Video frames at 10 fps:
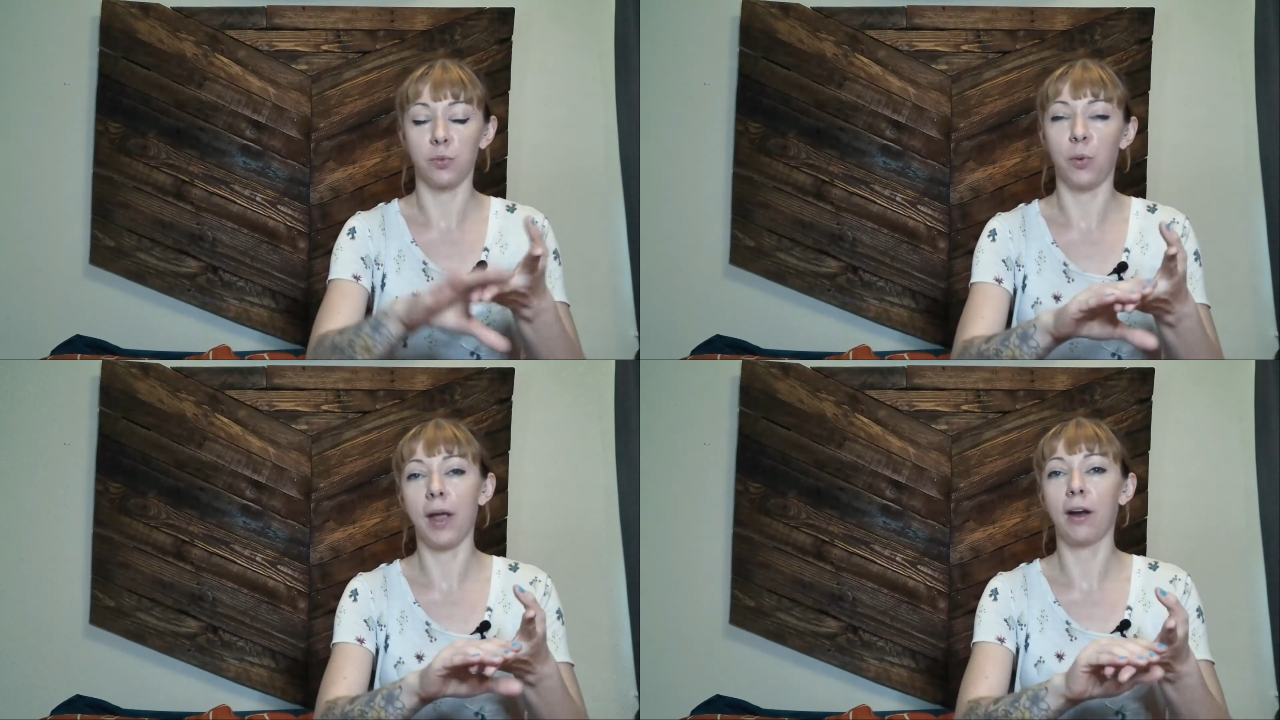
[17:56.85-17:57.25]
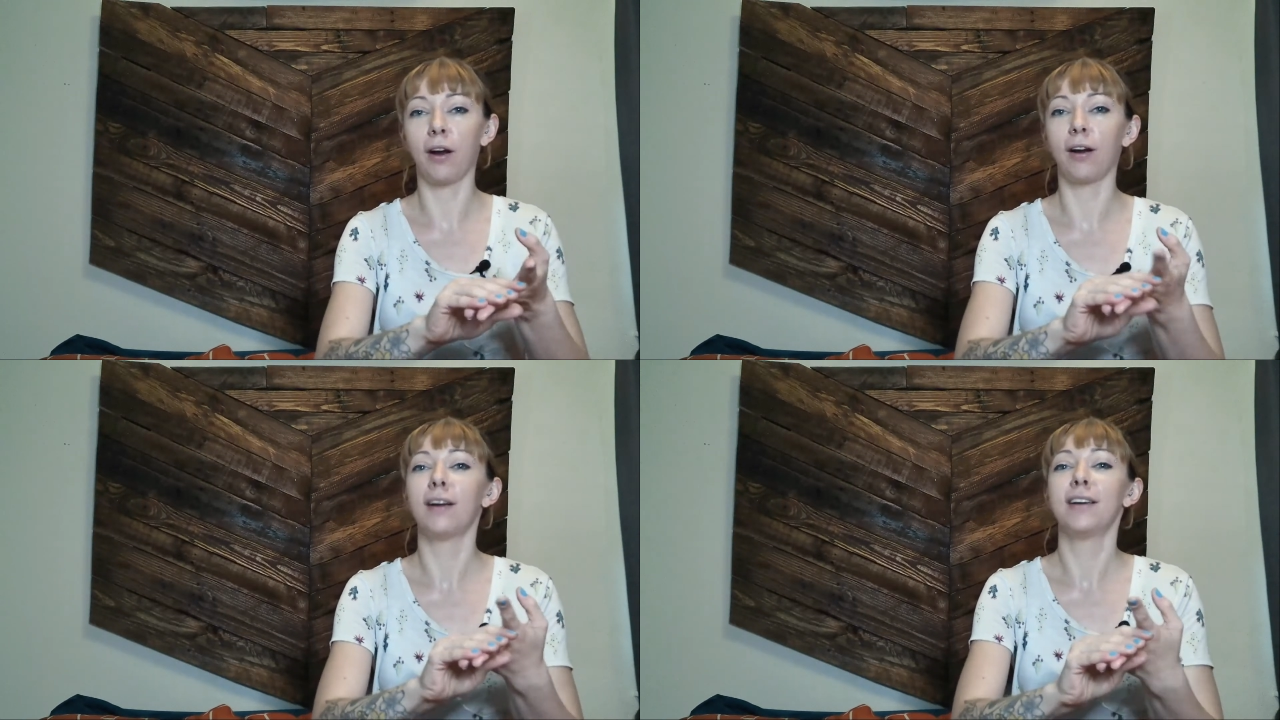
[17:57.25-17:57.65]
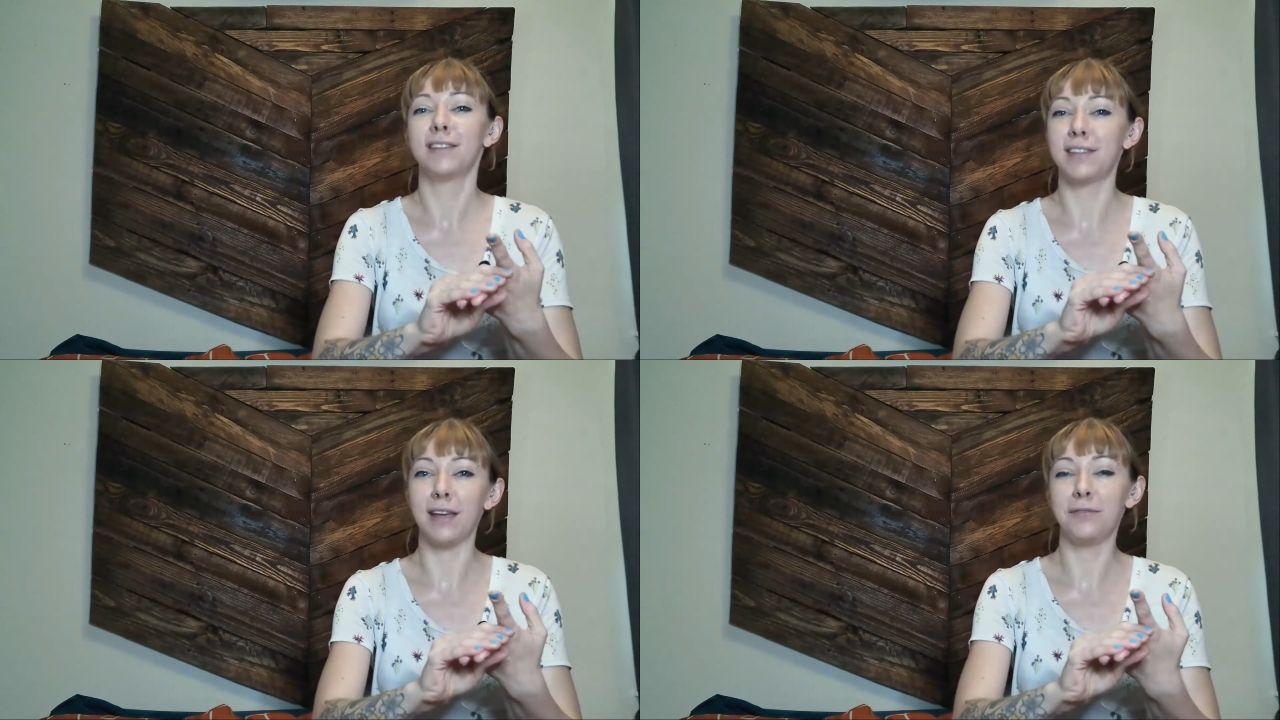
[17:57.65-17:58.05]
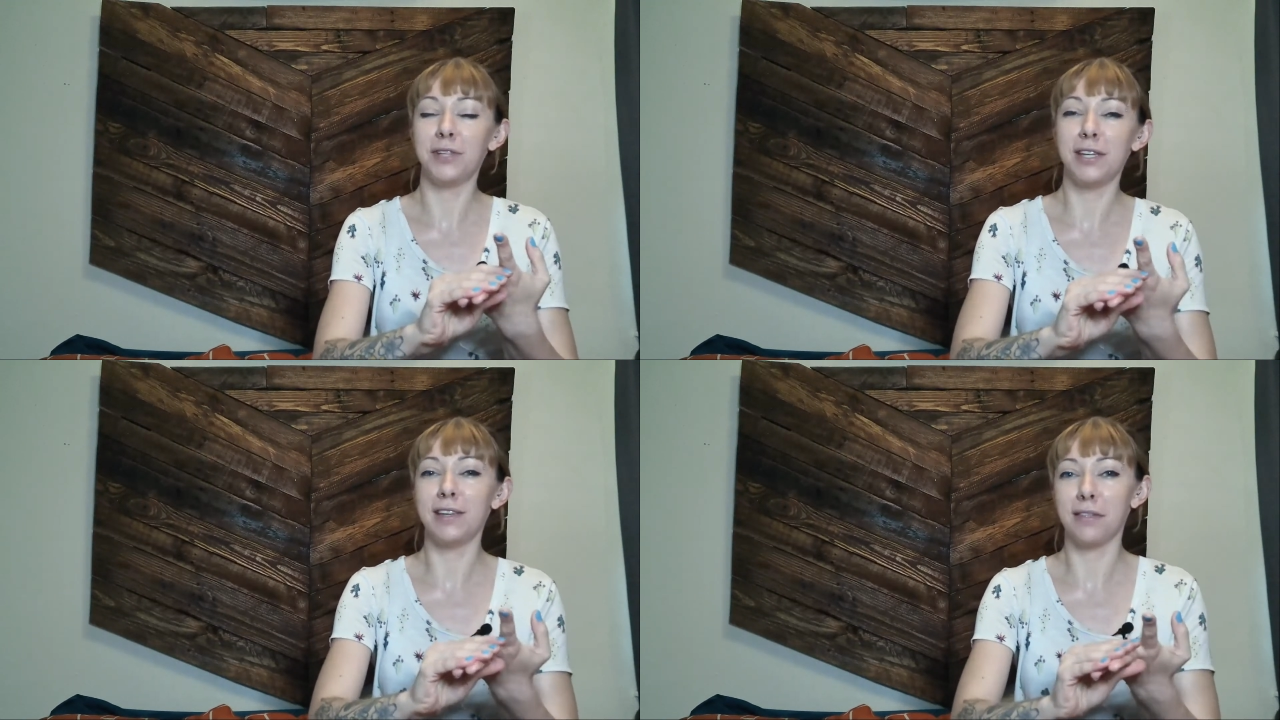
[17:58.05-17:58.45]
wear
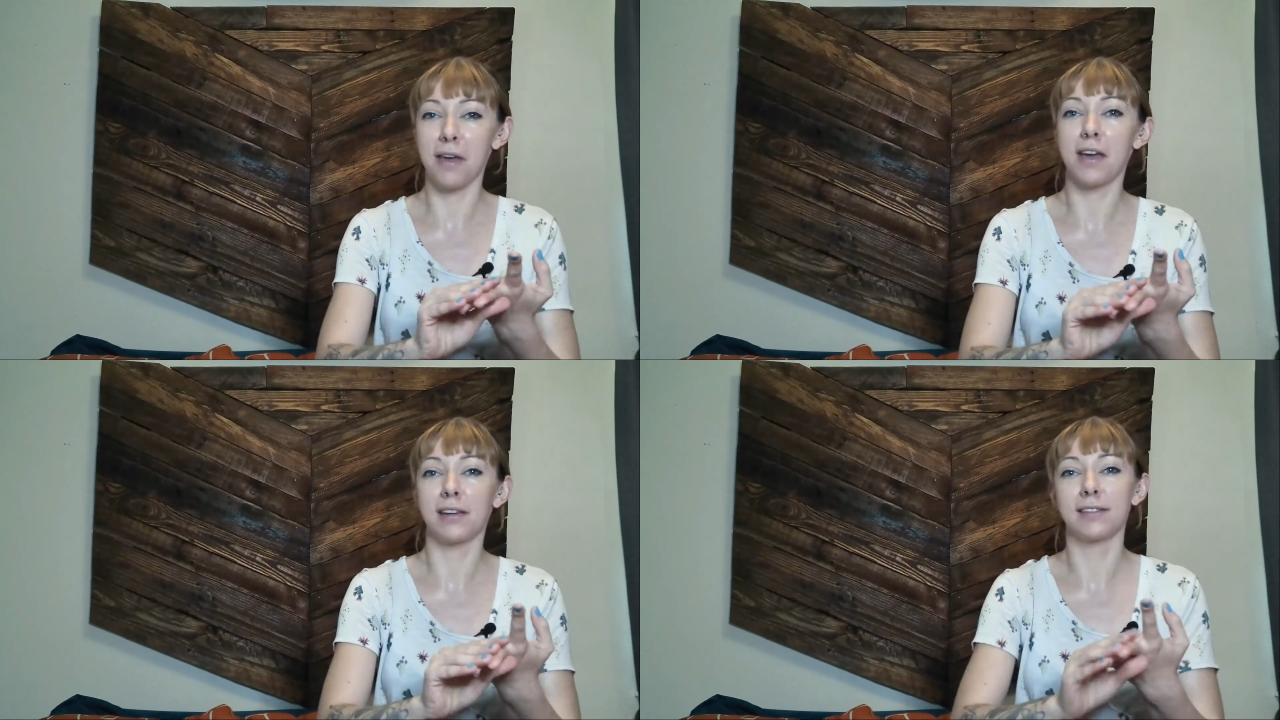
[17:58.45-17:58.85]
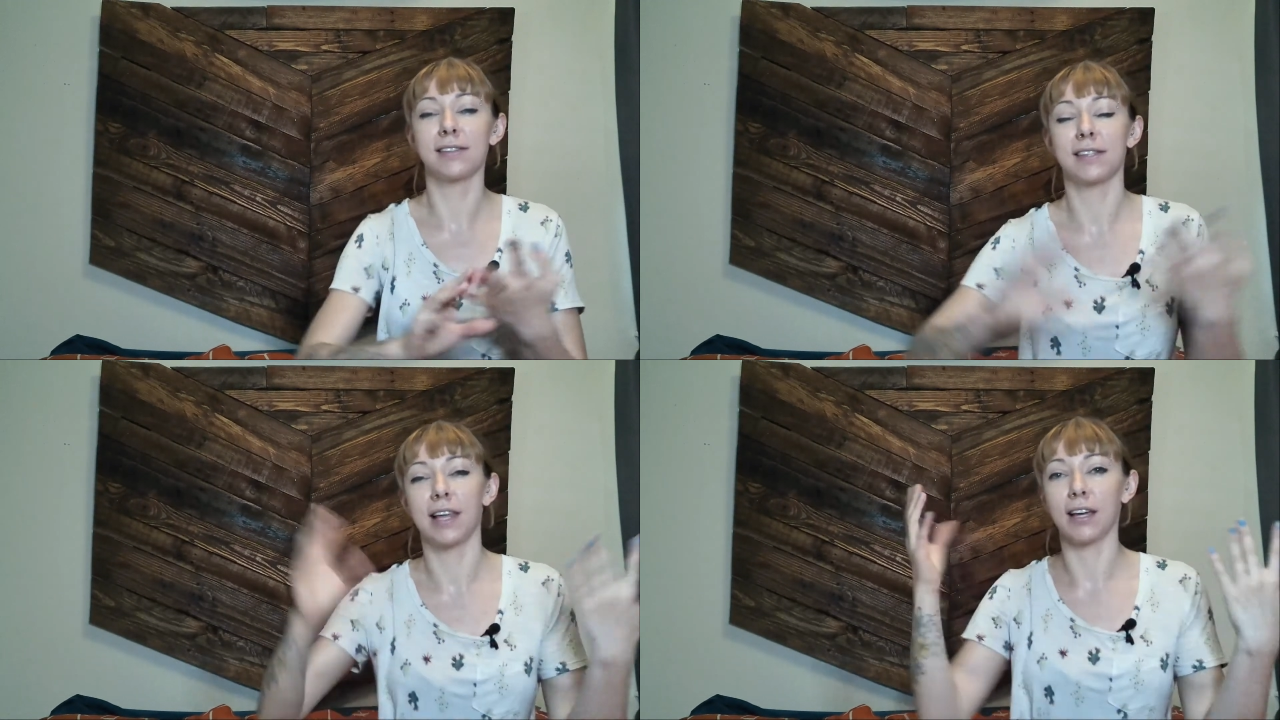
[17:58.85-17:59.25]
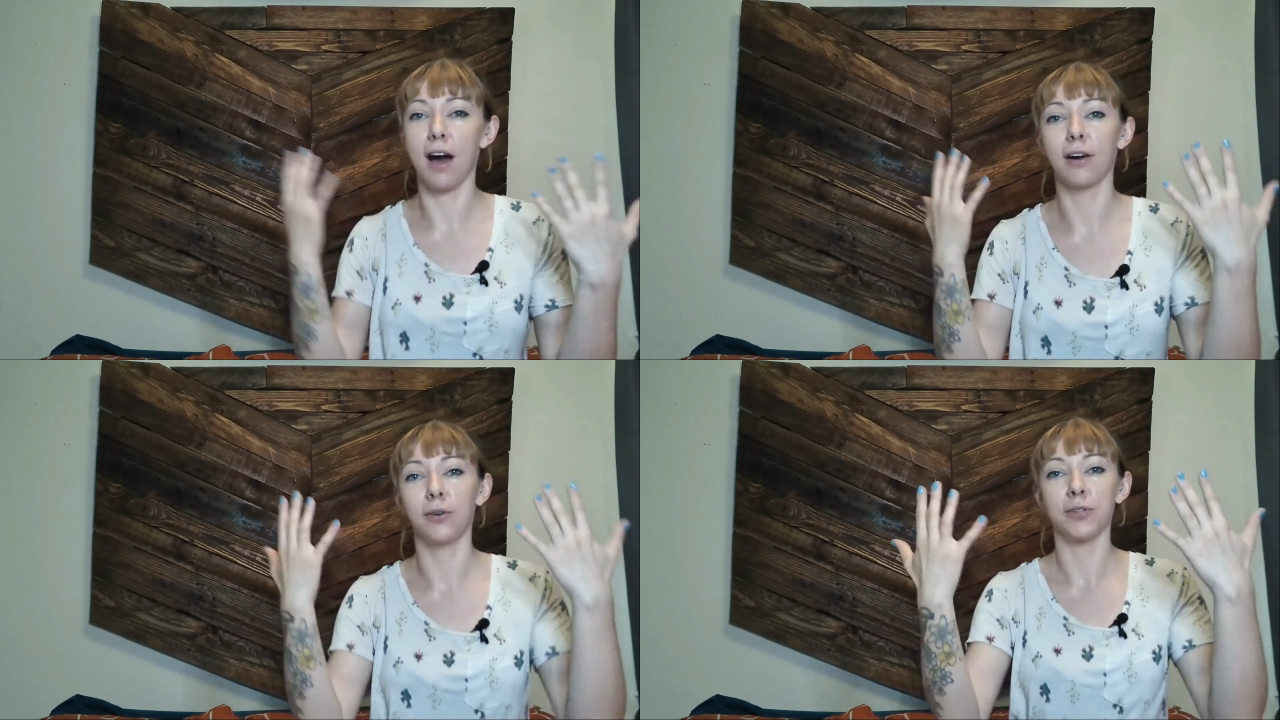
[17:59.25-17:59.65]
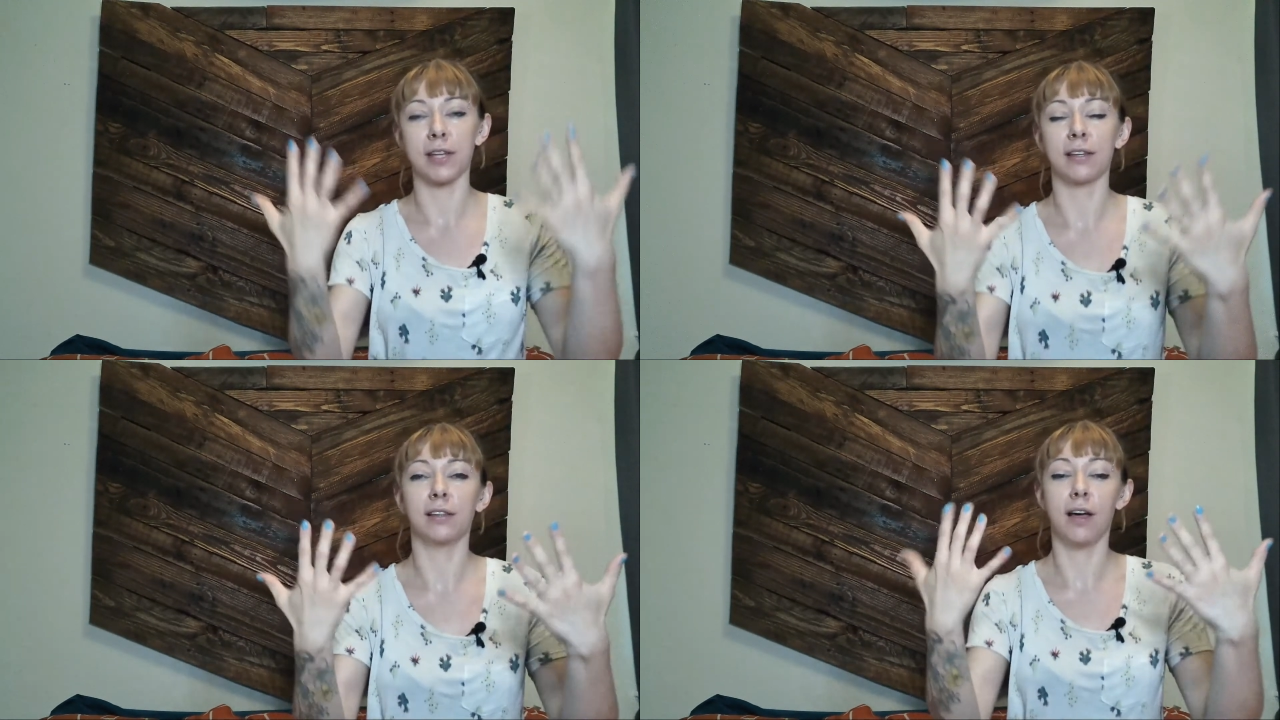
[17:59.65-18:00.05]
safety things like goggles
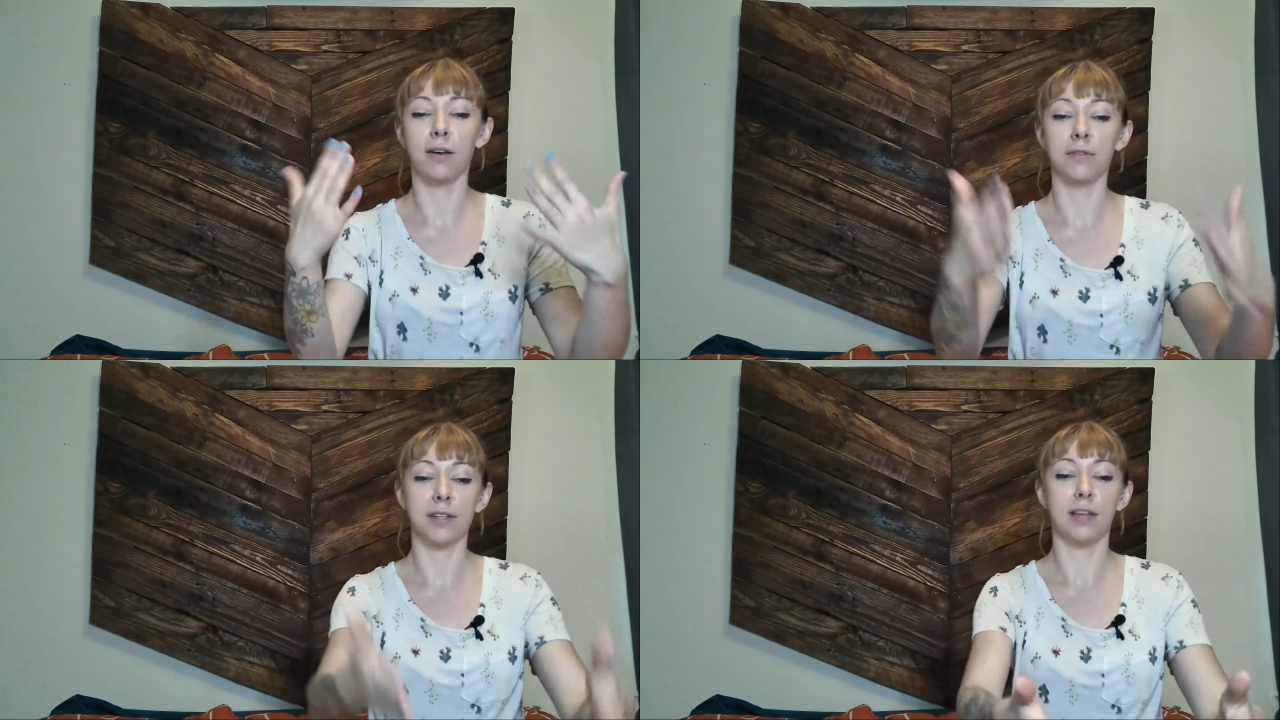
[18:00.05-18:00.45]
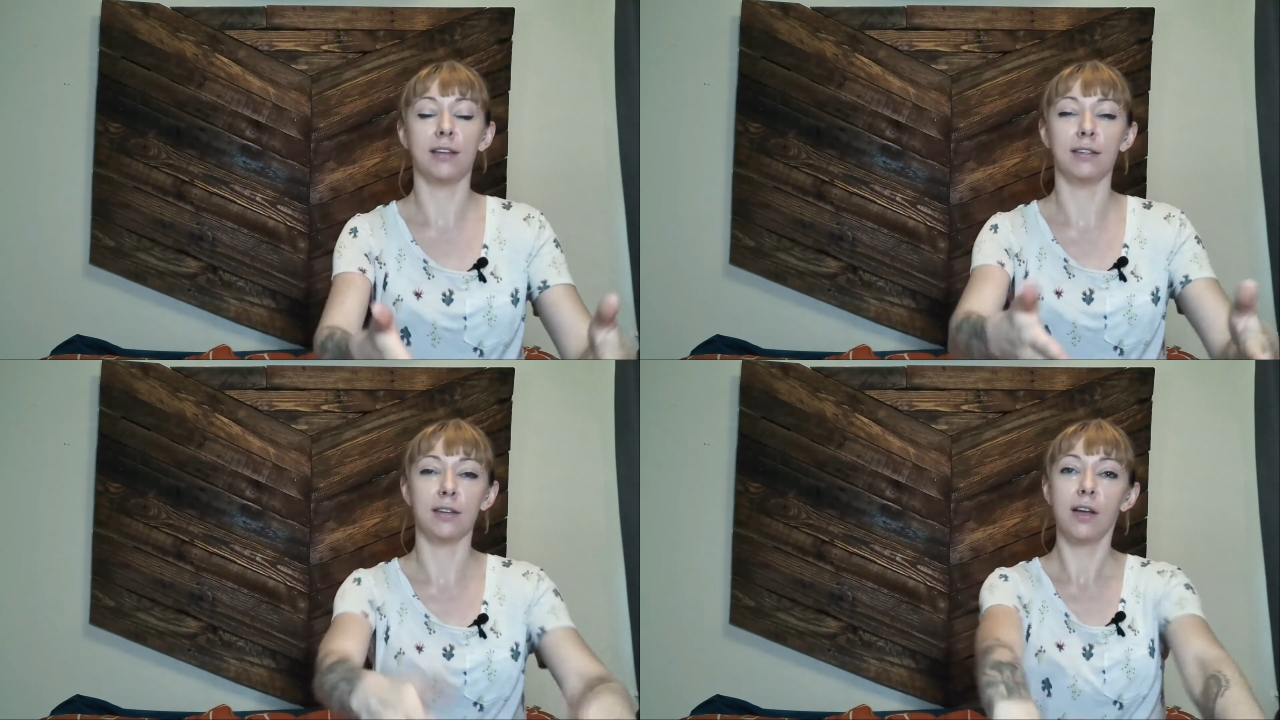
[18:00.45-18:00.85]
and gloves and